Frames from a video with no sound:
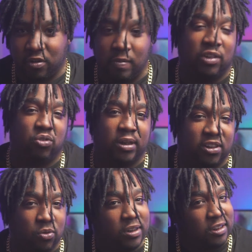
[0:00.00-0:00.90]
my
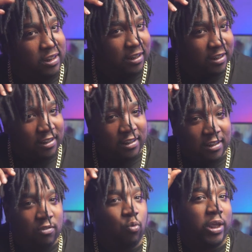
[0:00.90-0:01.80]
dreads wasn't
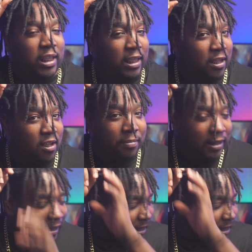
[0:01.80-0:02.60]
wicking up, like